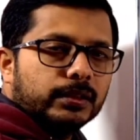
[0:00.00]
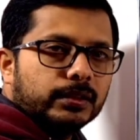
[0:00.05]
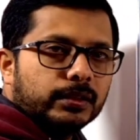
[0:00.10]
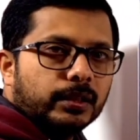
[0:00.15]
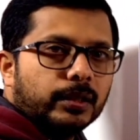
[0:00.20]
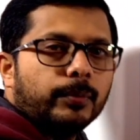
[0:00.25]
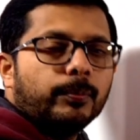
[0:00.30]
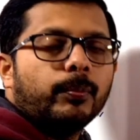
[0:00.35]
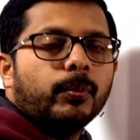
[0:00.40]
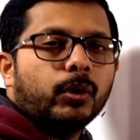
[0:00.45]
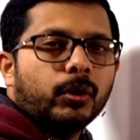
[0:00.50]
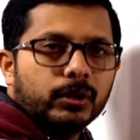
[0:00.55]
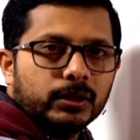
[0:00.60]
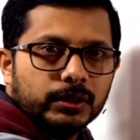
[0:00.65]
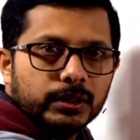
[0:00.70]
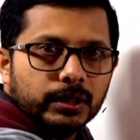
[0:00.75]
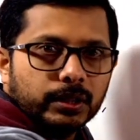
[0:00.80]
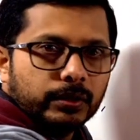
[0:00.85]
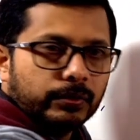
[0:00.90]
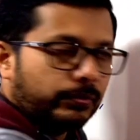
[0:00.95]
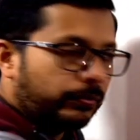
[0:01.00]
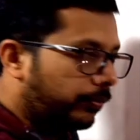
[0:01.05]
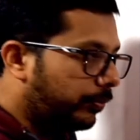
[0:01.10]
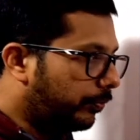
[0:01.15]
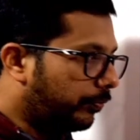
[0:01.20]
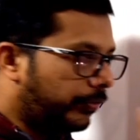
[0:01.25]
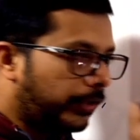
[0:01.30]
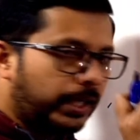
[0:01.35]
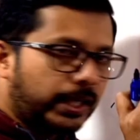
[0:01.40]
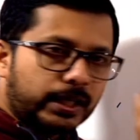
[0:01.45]
the
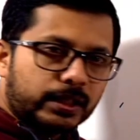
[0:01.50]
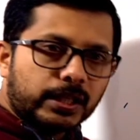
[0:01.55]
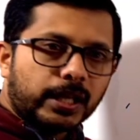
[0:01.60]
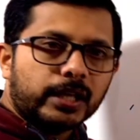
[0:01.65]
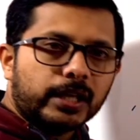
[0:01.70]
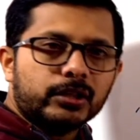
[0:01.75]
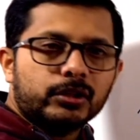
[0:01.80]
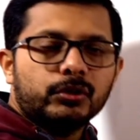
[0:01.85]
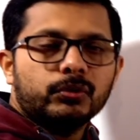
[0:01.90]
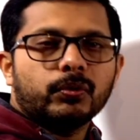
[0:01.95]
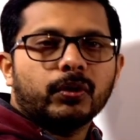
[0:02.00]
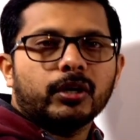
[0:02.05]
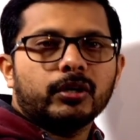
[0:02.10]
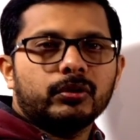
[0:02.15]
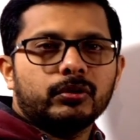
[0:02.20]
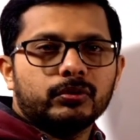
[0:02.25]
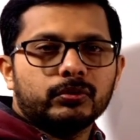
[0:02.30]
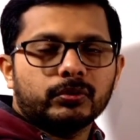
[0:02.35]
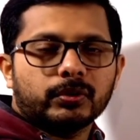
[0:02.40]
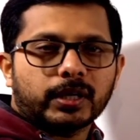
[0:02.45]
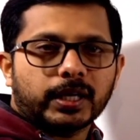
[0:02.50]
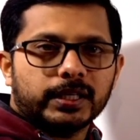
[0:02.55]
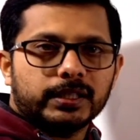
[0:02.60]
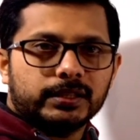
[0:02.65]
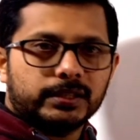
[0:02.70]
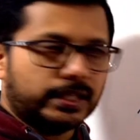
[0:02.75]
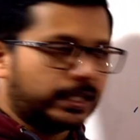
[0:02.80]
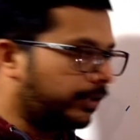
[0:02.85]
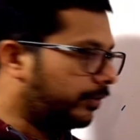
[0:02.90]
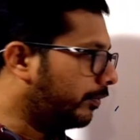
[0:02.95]
way that you want to
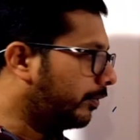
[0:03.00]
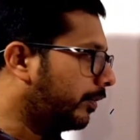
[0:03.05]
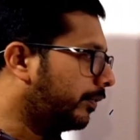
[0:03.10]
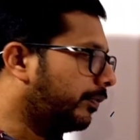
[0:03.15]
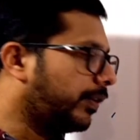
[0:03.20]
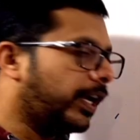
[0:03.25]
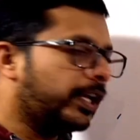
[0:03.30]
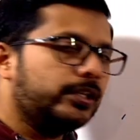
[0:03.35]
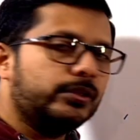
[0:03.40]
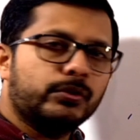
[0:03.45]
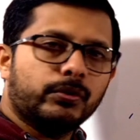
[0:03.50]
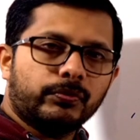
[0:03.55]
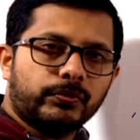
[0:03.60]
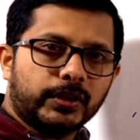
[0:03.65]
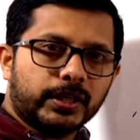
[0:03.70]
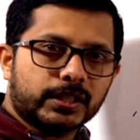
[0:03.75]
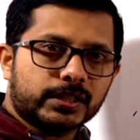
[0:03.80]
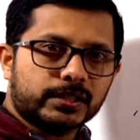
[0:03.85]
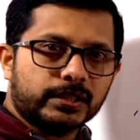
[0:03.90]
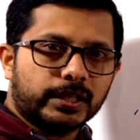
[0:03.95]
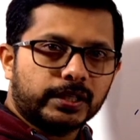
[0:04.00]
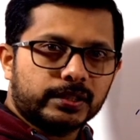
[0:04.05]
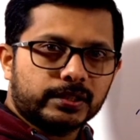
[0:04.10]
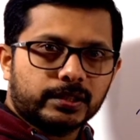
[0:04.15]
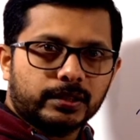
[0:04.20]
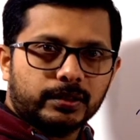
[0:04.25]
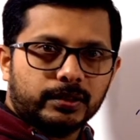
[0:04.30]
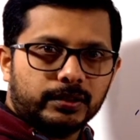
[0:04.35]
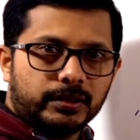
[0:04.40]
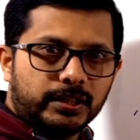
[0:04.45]
write the value of x, that's
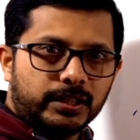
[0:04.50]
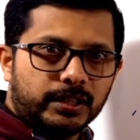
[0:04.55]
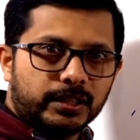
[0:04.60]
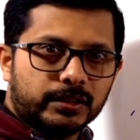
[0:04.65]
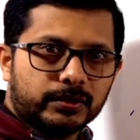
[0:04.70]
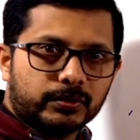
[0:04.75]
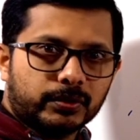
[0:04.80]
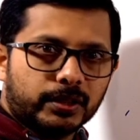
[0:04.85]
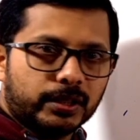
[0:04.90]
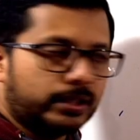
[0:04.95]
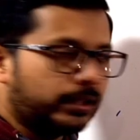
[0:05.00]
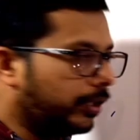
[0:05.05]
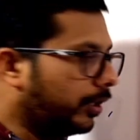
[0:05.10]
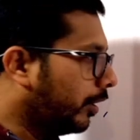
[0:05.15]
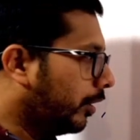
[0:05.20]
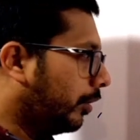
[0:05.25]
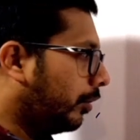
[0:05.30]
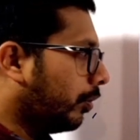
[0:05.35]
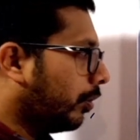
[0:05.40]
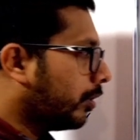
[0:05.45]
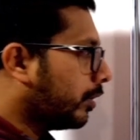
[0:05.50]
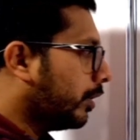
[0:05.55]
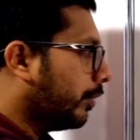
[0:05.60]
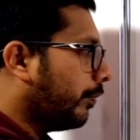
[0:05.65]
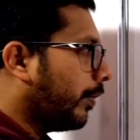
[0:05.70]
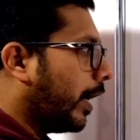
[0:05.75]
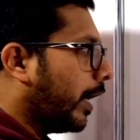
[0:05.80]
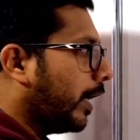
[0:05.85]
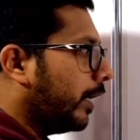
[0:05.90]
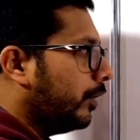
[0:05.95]
here. Okay, not
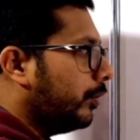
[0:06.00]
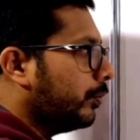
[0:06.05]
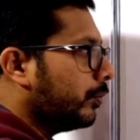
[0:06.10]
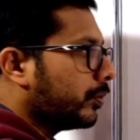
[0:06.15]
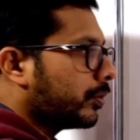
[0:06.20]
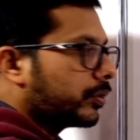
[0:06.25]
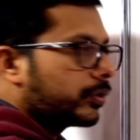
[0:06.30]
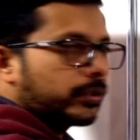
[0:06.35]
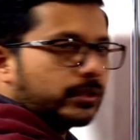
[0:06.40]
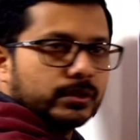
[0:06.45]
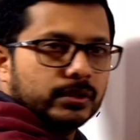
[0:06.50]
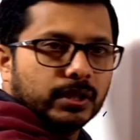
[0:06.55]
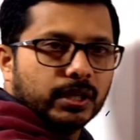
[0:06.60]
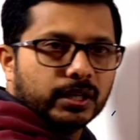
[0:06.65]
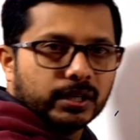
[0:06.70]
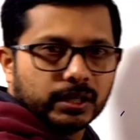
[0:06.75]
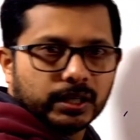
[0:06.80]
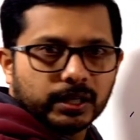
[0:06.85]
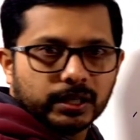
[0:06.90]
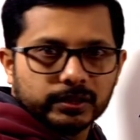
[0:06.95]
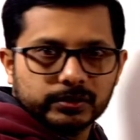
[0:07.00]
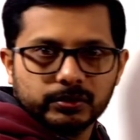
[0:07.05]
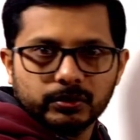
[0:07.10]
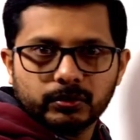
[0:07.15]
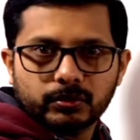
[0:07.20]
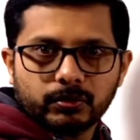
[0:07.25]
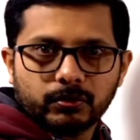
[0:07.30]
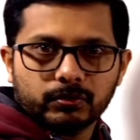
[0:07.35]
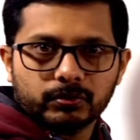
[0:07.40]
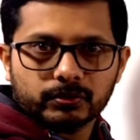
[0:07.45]
the values are correct
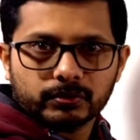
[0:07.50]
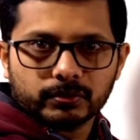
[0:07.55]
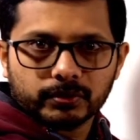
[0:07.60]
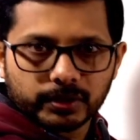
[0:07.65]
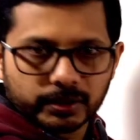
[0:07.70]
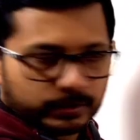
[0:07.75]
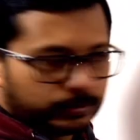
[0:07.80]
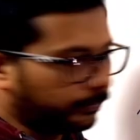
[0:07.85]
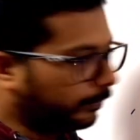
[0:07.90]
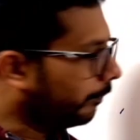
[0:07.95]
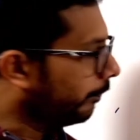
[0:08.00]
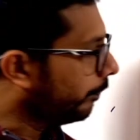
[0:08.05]
or wrong. Okay,